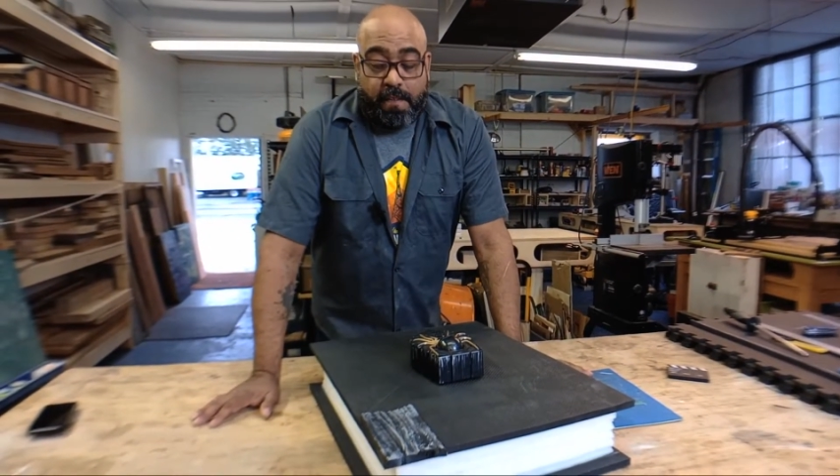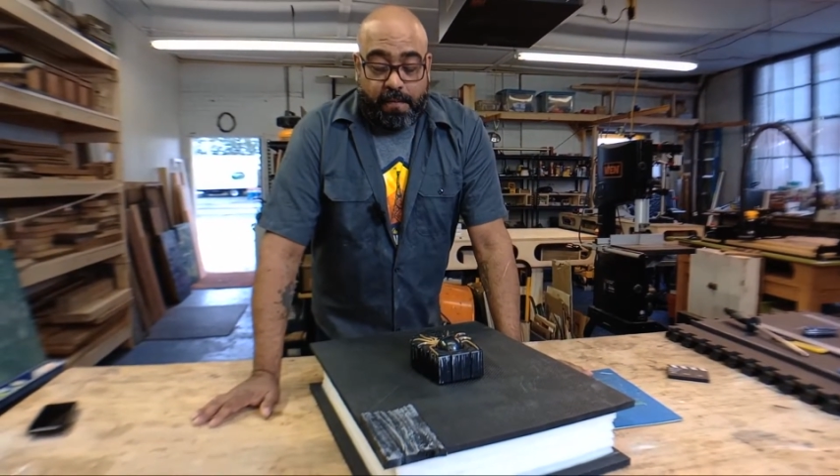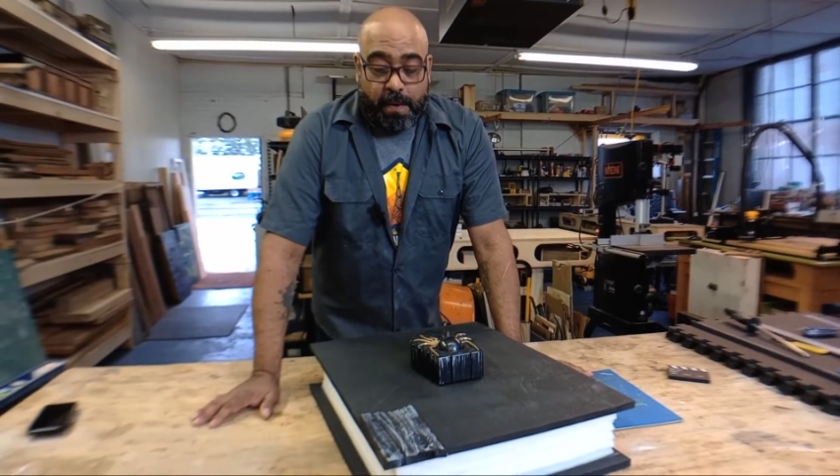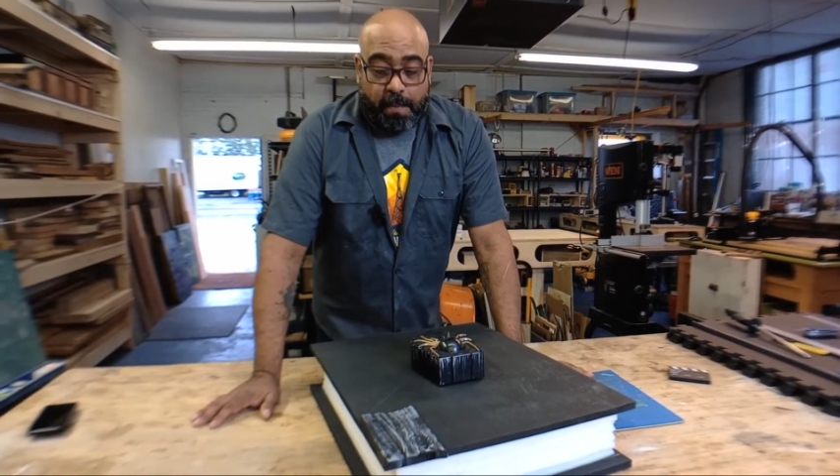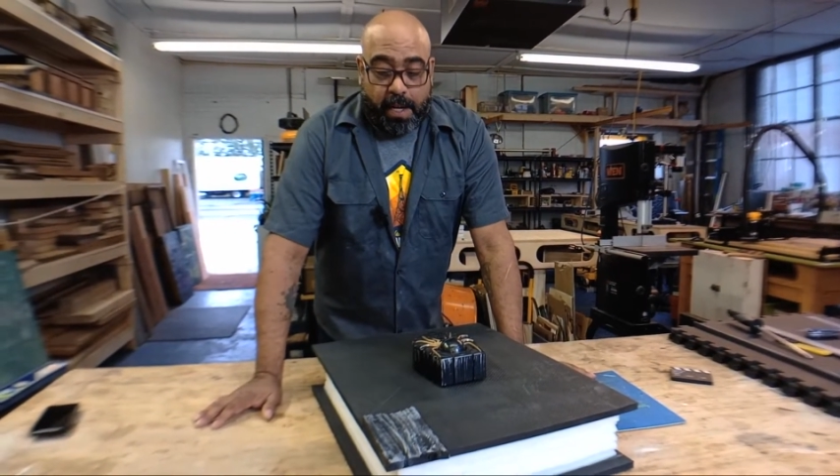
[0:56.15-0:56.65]

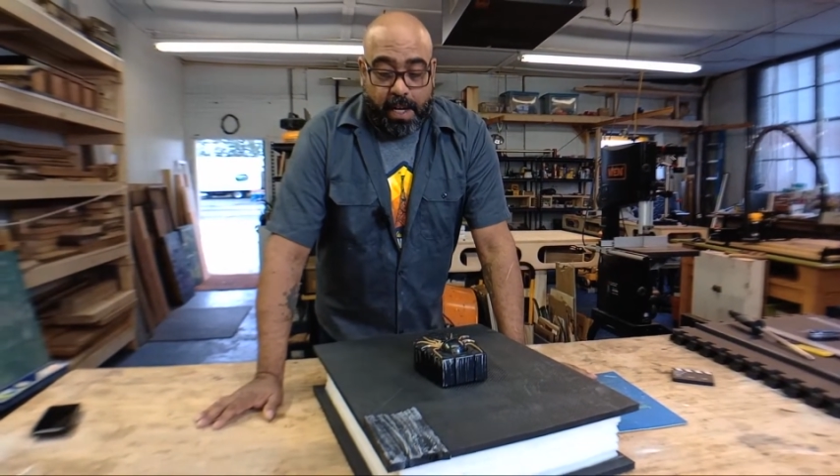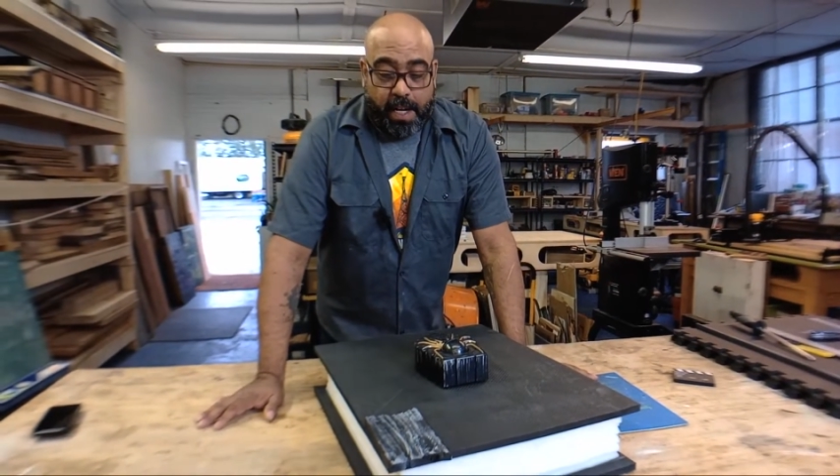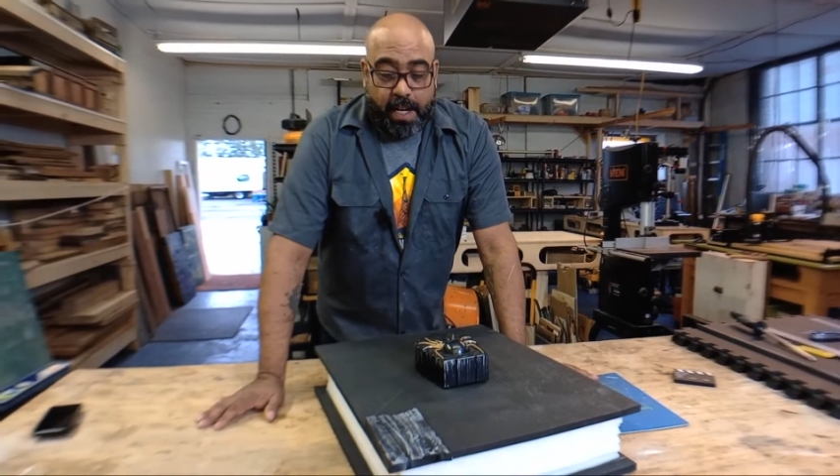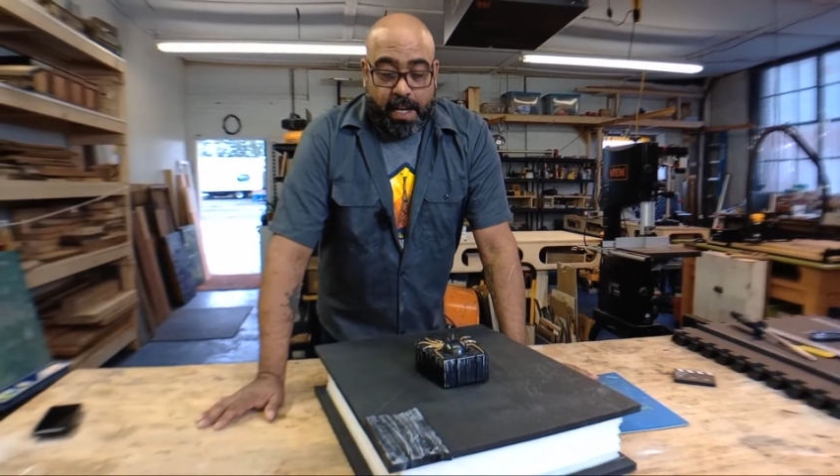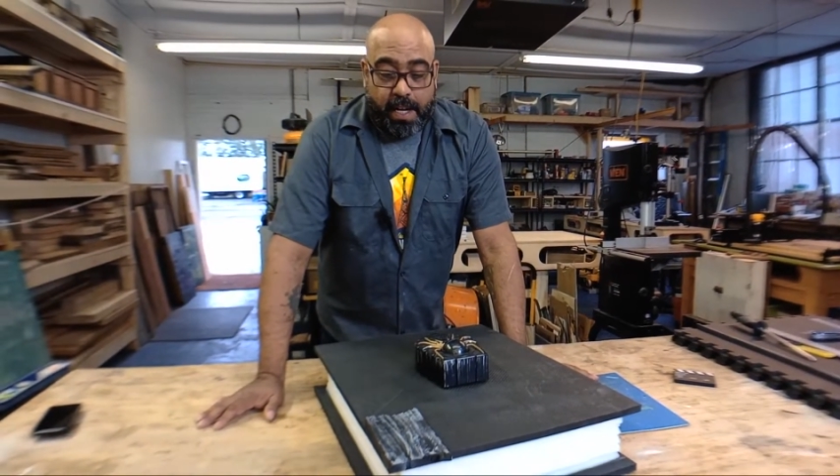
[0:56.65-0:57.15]
from
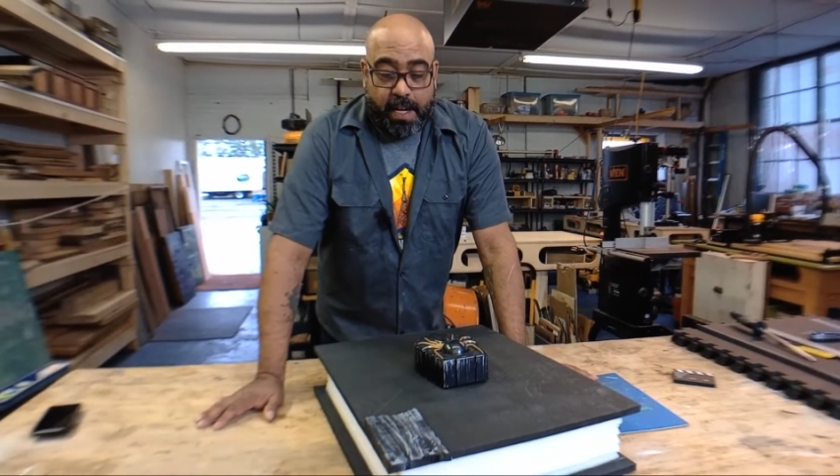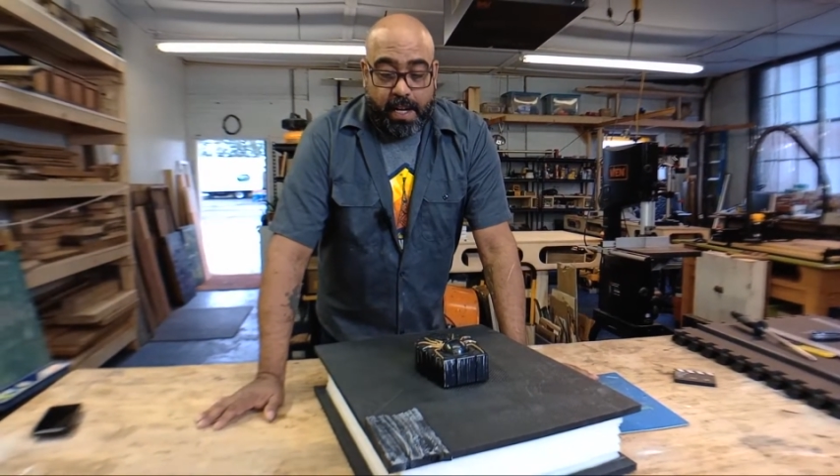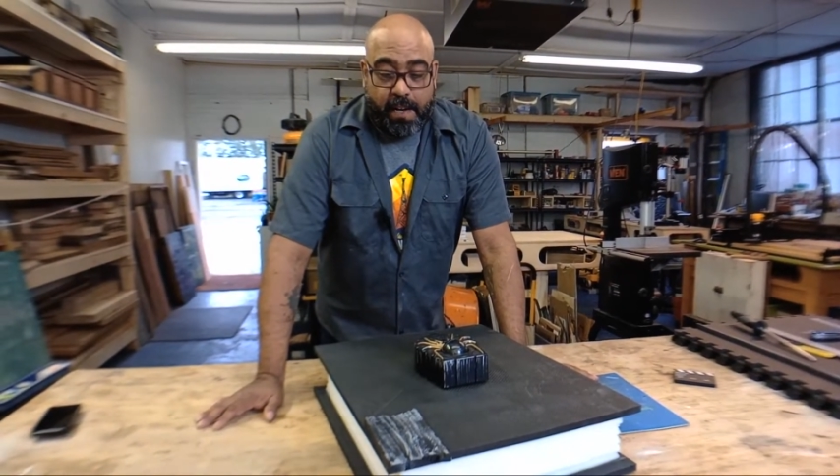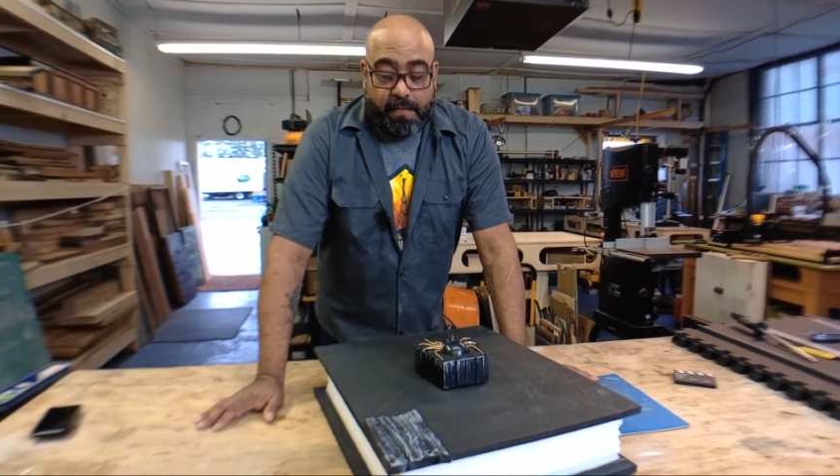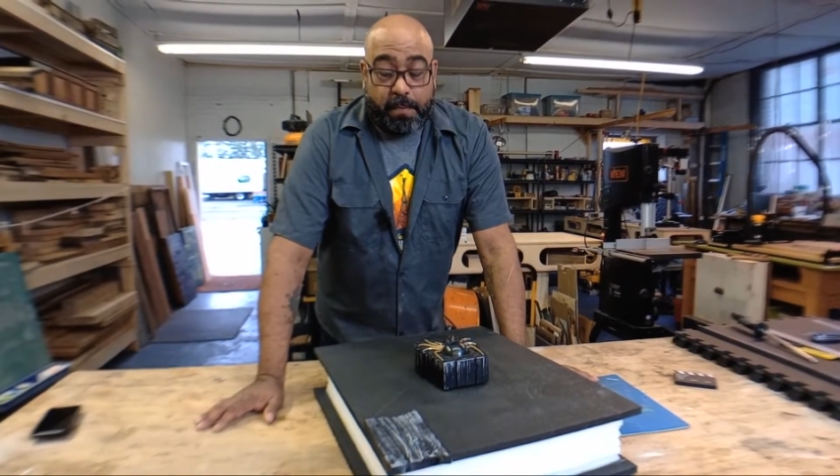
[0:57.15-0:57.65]
a
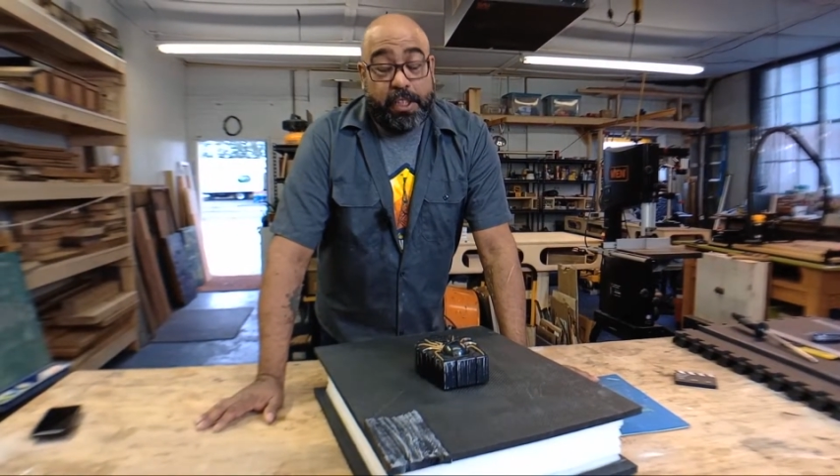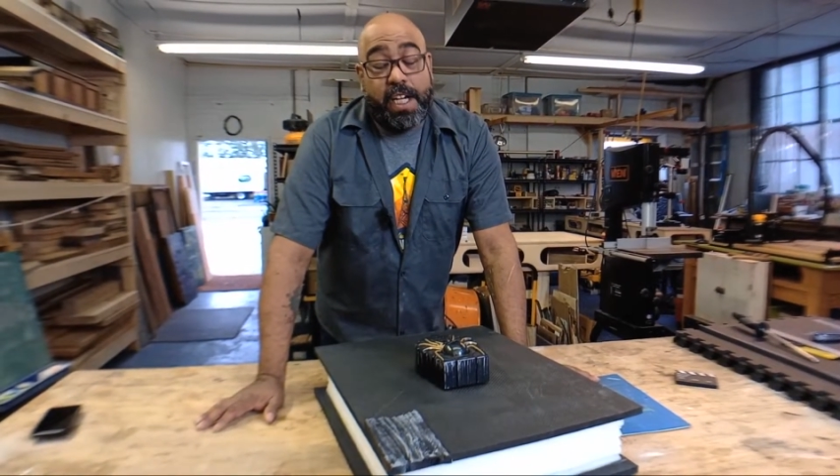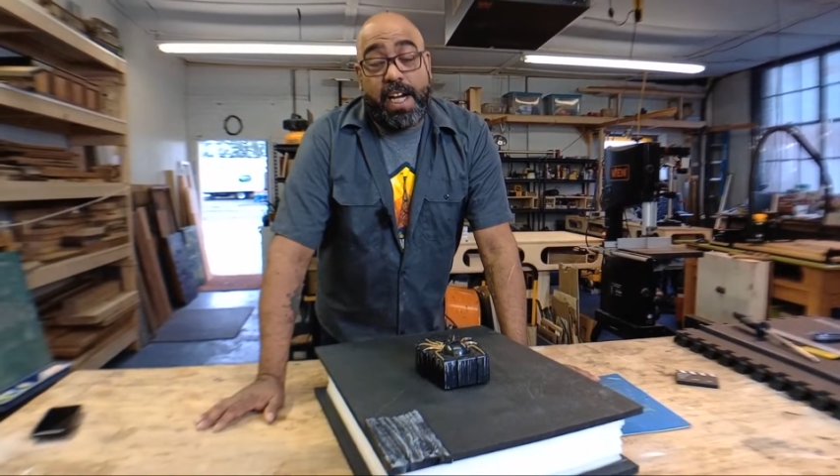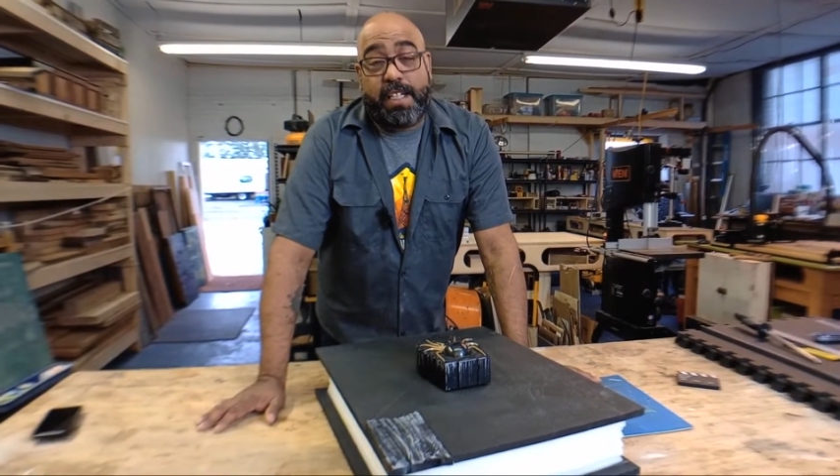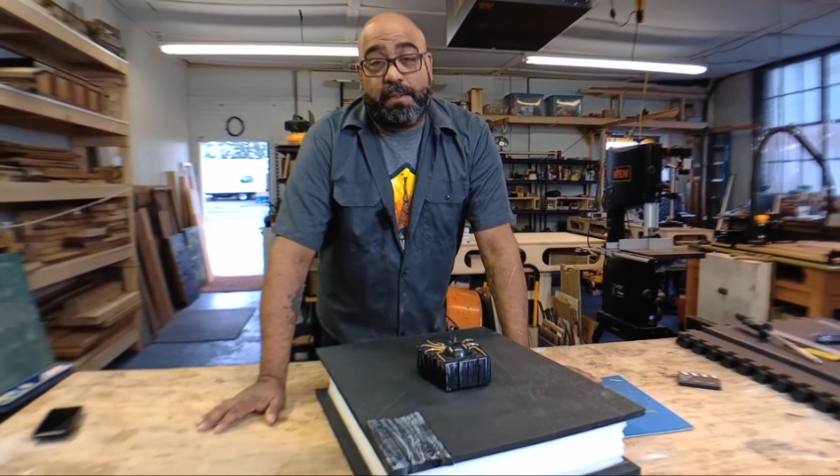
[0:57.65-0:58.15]
shack